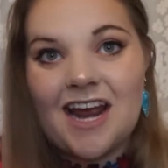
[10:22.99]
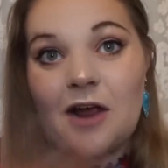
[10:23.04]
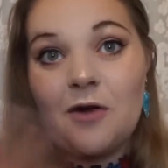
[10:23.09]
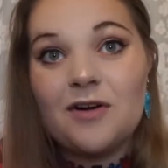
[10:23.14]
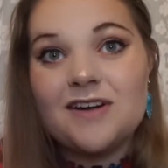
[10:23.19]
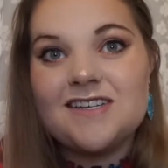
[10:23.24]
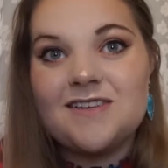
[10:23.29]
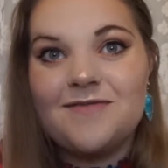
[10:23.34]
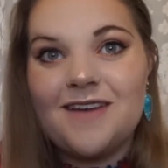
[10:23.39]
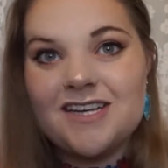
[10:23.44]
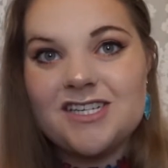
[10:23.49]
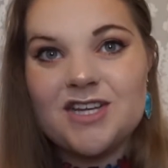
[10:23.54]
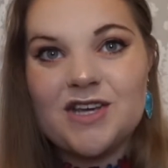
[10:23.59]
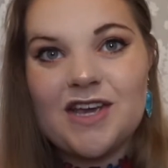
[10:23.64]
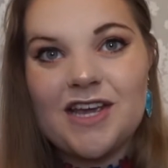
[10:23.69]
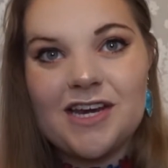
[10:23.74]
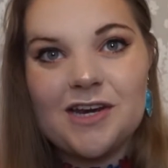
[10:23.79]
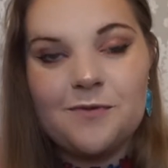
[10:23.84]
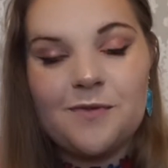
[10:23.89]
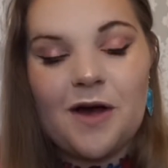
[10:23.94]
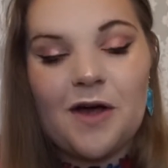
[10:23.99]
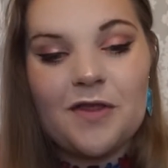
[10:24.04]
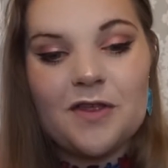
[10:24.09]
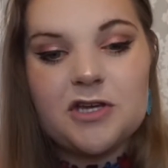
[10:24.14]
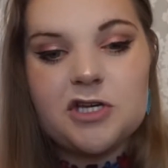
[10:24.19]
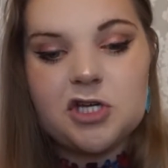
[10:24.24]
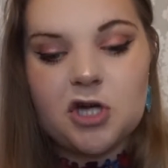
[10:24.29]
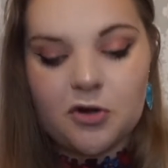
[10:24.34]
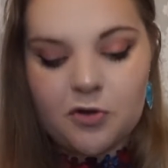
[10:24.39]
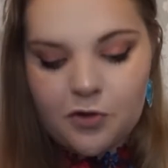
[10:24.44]
I worked at Magic Kingdom on the
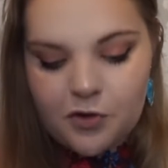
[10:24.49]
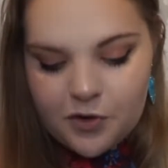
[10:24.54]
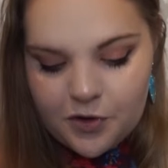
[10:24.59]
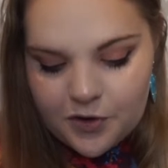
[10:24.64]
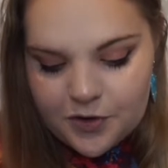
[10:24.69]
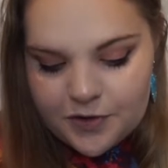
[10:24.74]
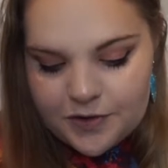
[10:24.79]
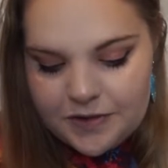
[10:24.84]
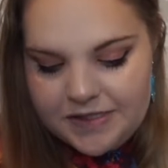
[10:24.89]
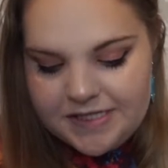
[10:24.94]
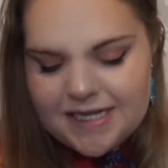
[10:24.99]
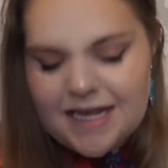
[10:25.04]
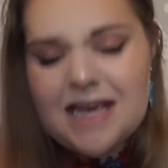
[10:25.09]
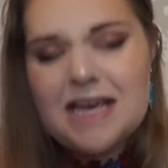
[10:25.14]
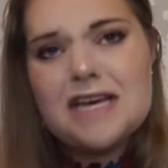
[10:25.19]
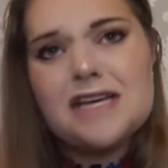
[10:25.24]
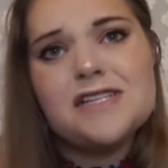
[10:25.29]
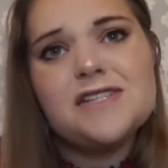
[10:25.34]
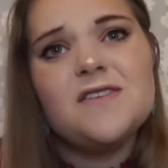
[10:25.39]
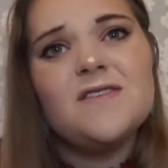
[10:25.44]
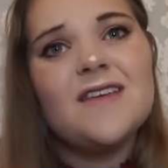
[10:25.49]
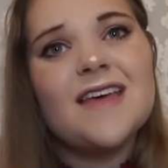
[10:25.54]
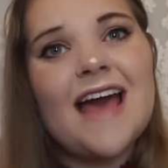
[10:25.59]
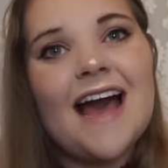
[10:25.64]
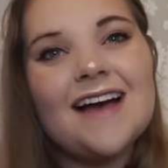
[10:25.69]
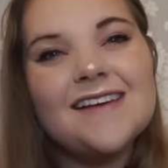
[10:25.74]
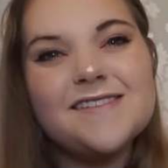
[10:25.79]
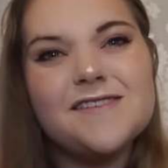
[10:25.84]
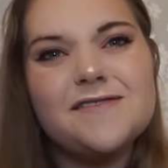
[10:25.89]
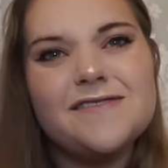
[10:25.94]
Jungle Cruise. So the
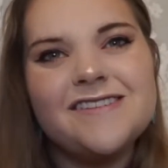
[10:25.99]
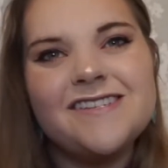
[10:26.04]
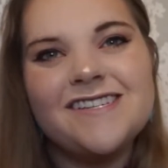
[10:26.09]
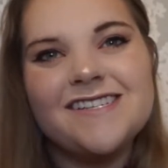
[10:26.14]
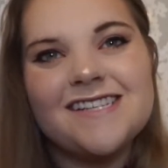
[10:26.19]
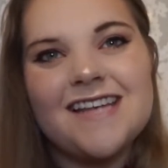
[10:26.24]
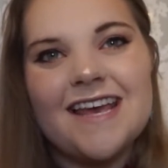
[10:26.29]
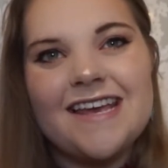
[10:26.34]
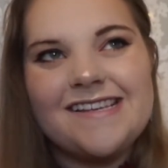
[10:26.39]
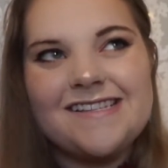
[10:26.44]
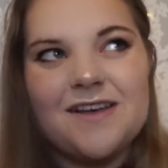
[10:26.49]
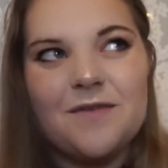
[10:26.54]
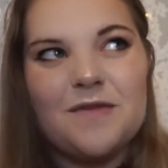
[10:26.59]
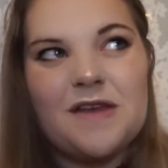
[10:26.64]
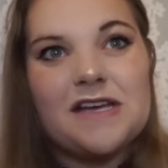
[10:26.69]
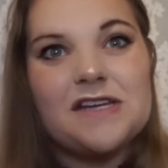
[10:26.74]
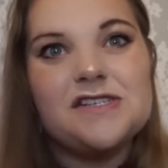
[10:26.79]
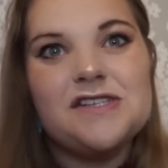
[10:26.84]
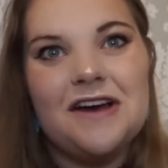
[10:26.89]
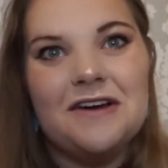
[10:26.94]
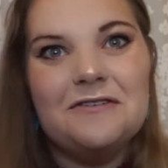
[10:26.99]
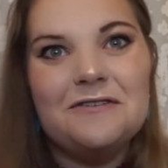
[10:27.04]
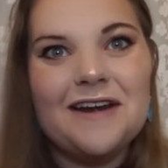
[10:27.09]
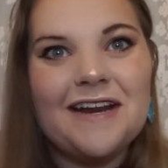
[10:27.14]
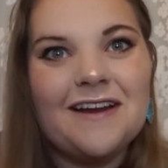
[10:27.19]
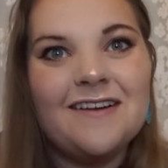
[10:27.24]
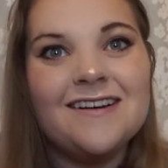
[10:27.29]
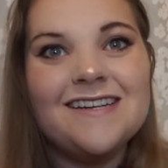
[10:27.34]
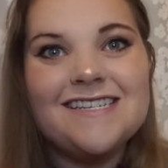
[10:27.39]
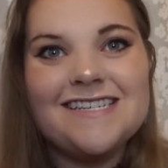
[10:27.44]
castle is just like something so
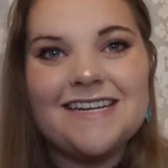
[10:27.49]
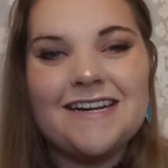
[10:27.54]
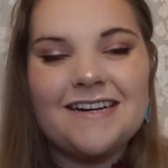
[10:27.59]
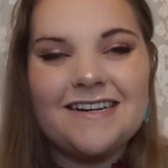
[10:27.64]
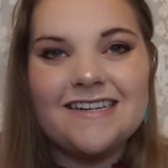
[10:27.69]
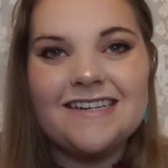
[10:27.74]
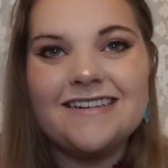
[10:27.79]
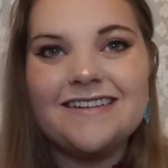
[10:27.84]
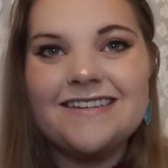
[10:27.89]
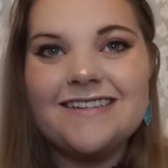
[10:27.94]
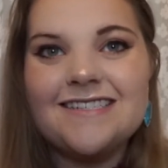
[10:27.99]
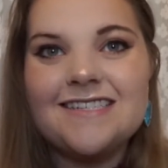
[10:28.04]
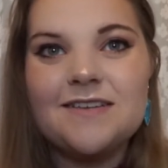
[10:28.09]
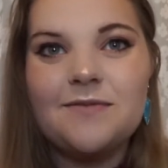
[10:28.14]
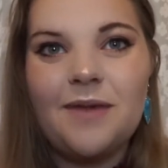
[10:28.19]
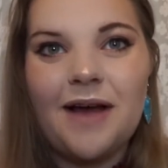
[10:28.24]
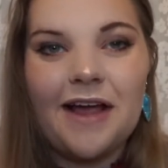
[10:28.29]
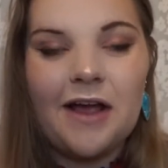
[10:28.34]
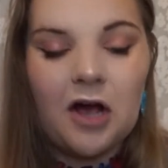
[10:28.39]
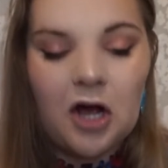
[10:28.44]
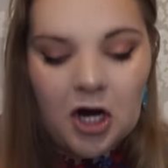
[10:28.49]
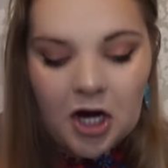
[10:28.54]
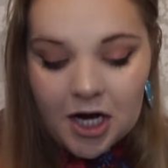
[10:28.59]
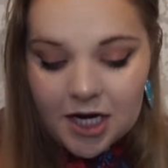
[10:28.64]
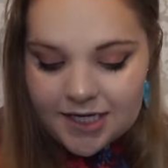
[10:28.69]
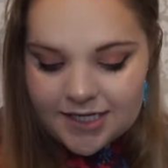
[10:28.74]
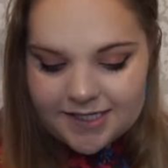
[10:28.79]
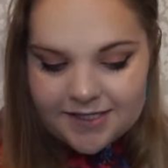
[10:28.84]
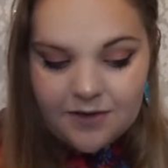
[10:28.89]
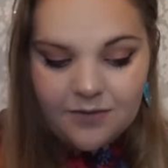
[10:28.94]
near and dear to my
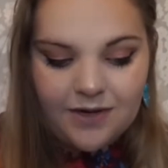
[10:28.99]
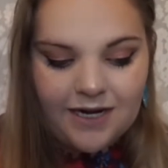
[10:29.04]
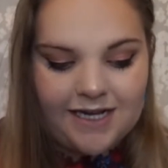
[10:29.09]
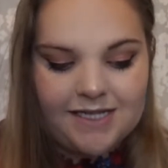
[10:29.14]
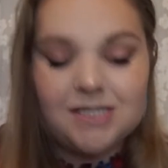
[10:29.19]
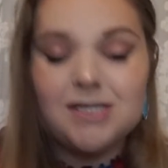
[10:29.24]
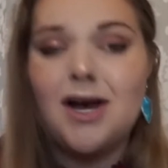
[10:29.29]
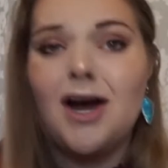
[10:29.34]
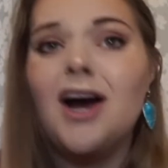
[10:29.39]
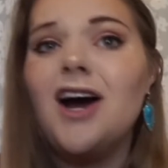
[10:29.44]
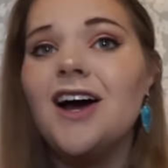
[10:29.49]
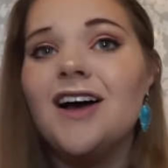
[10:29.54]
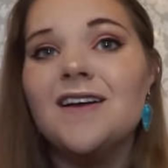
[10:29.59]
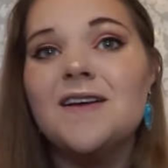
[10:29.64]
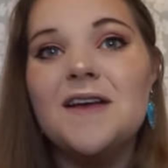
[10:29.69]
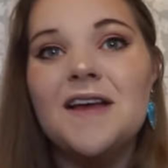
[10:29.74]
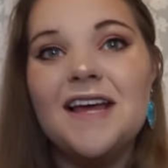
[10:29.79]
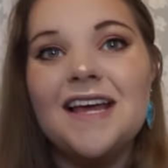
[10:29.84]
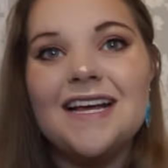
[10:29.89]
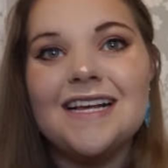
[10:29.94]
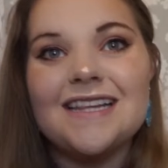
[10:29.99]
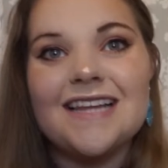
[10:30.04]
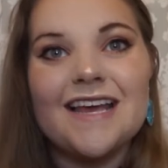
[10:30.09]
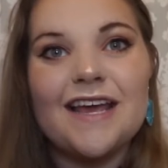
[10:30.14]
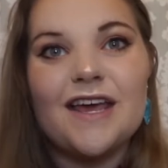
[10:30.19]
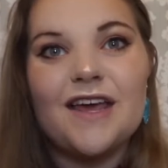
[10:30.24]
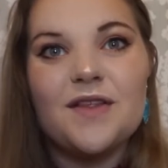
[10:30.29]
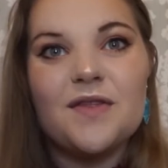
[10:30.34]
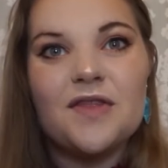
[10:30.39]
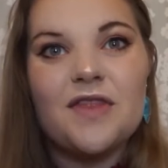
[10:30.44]
heart. So when I saw
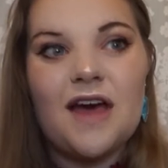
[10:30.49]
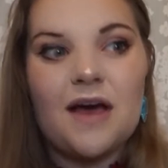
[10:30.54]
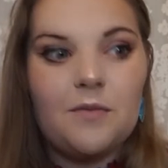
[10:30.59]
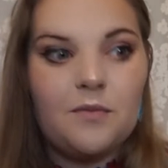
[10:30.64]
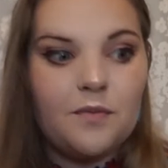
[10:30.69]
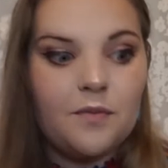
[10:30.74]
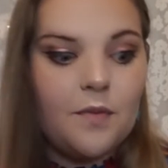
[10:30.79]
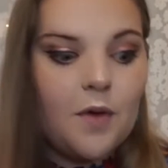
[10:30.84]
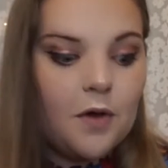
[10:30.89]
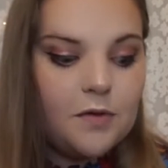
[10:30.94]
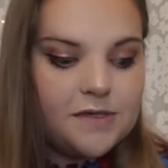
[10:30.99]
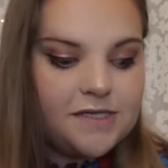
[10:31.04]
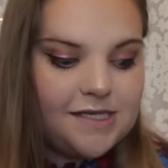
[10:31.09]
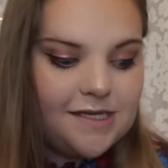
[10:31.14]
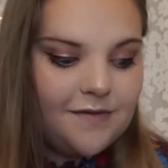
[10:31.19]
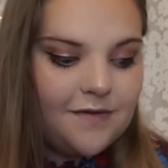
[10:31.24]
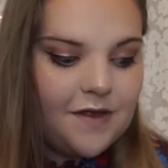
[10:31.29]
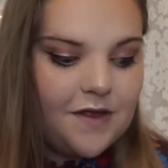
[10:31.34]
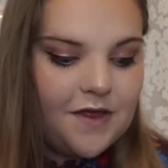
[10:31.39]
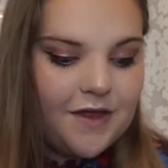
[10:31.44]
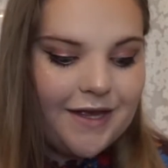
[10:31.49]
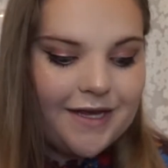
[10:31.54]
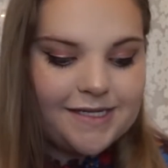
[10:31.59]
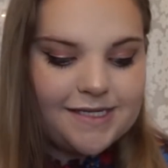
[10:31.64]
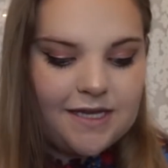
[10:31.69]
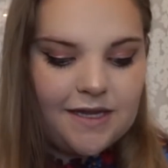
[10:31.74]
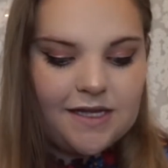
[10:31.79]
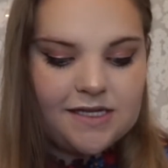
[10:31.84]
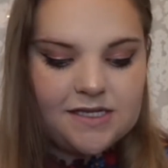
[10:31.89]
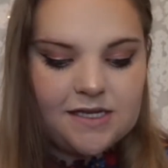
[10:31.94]
like that most of the
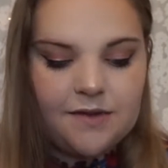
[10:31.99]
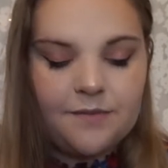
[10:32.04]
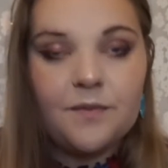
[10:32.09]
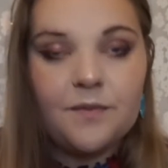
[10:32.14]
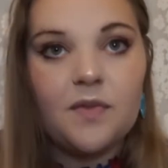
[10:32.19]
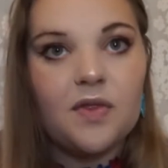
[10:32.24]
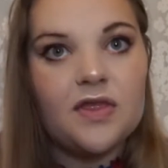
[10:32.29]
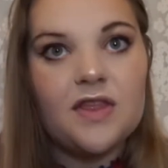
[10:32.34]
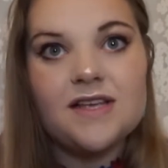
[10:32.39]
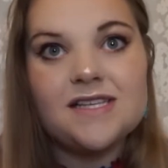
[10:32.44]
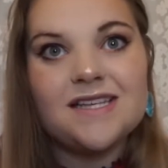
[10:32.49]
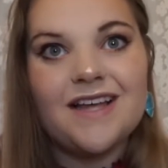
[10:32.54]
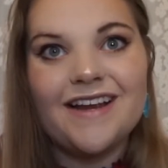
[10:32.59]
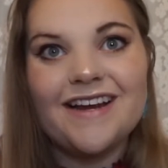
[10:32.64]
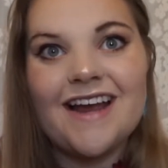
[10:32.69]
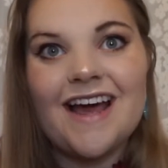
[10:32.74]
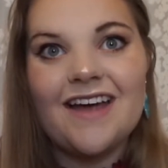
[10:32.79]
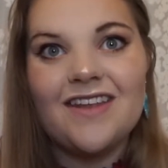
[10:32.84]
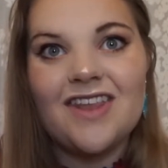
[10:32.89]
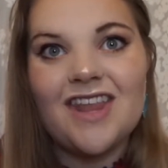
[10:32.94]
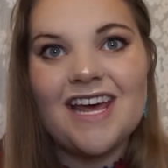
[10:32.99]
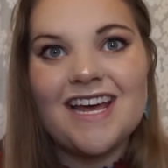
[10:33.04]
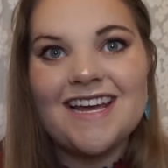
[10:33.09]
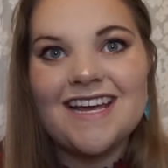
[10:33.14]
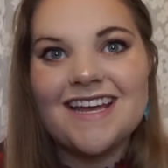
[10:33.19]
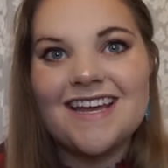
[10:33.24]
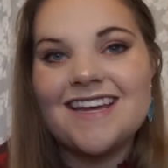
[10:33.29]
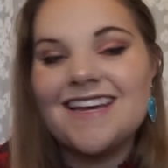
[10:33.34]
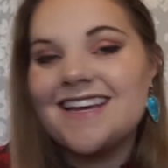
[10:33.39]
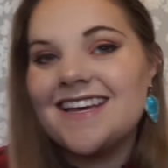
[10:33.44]
things in this line had
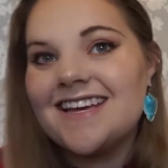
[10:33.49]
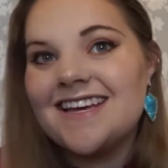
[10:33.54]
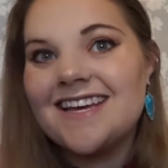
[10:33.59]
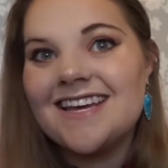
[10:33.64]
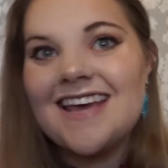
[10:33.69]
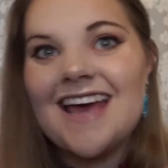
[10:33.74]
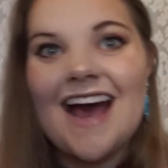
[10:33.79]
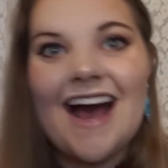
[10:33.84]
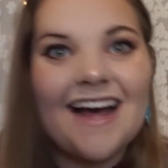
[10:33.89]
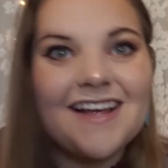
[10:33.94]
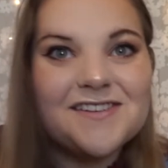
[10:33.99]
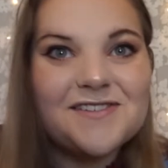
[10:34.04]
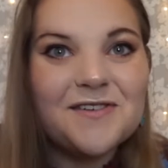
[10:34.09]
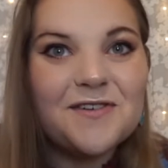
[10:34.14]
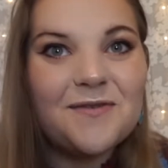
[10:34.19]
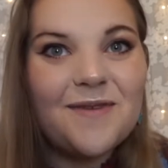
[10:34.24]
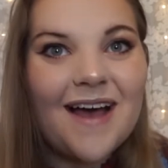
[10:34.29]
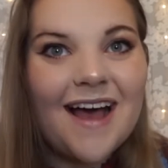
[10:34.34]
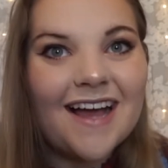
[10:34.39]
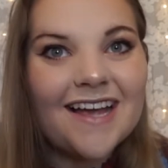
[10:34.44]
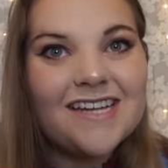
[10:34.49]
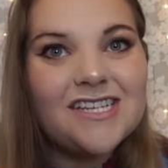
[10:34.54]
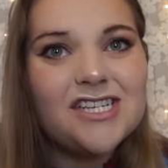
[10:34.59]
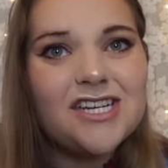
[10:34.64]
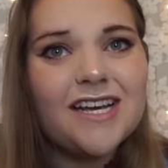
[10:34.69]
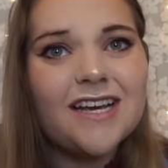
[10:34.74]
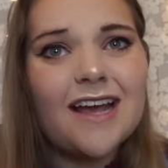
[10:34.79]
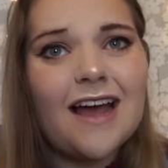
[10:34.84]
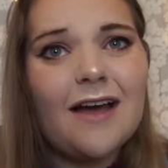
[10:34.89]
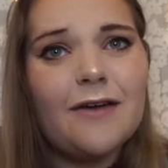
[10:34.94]
like castle
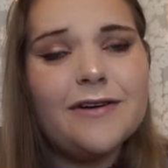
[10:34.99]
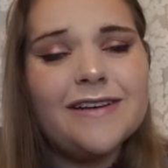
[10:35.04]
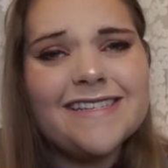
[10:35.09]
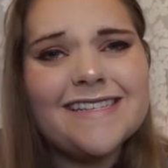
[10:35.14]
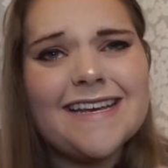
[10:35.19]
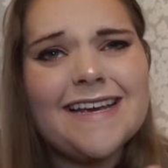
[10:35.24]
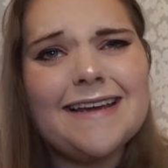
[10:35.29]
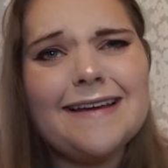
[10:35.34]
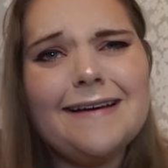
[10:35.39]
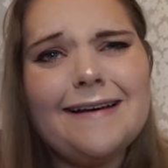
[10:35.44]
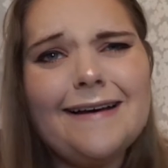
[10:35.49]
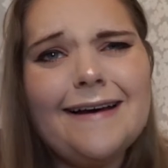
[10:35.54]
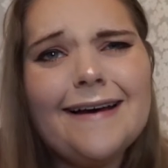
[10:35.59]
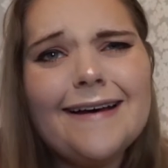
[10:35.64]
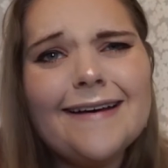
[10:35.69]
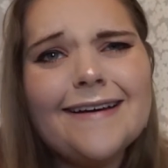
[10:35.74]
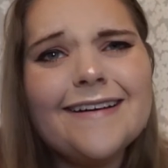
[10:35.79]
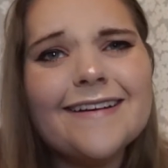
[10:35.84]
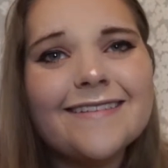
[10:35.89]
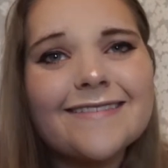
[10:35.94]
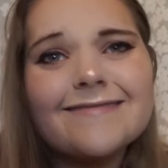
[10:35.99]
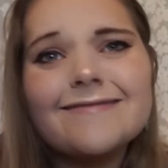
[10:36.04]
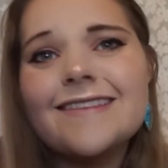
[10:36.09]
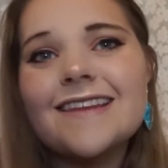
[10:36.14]
packaging, I was like, ah.